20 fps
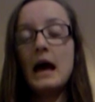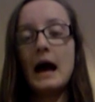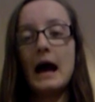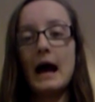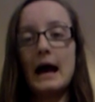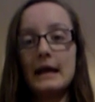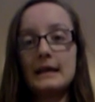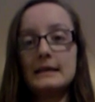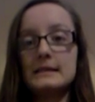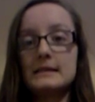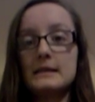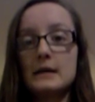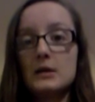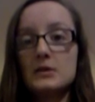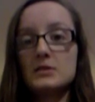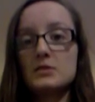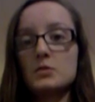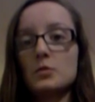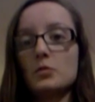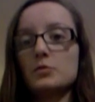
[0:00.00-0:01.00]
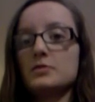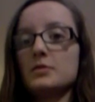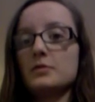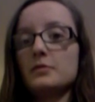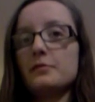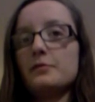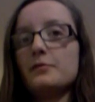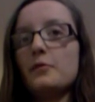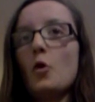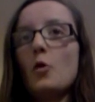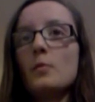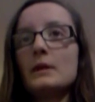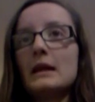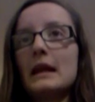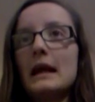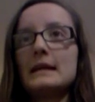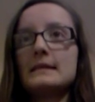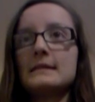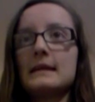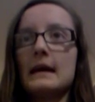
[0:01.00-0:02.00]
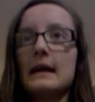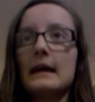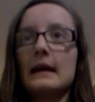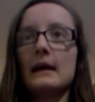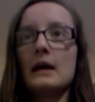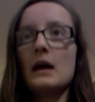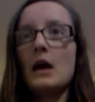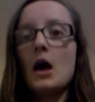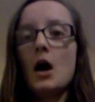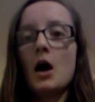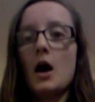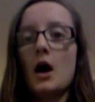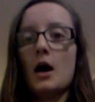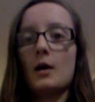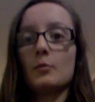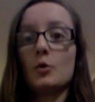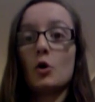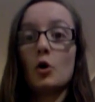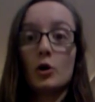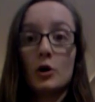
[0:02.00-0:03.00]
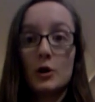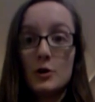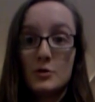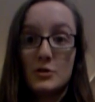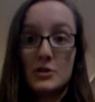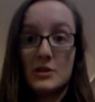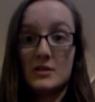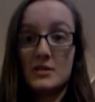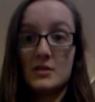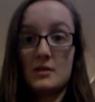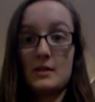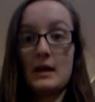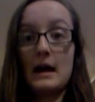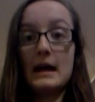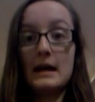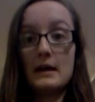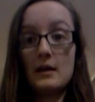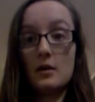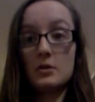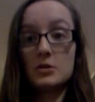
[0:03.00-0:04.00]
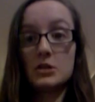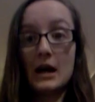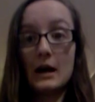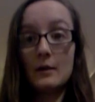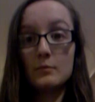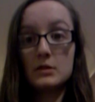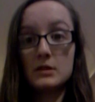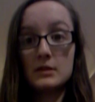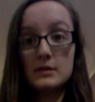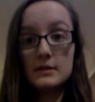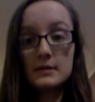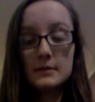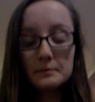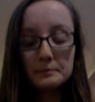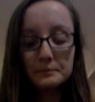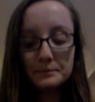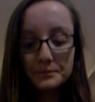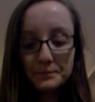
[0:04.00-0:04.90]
and sort of formulating conclusions to that in our chapters.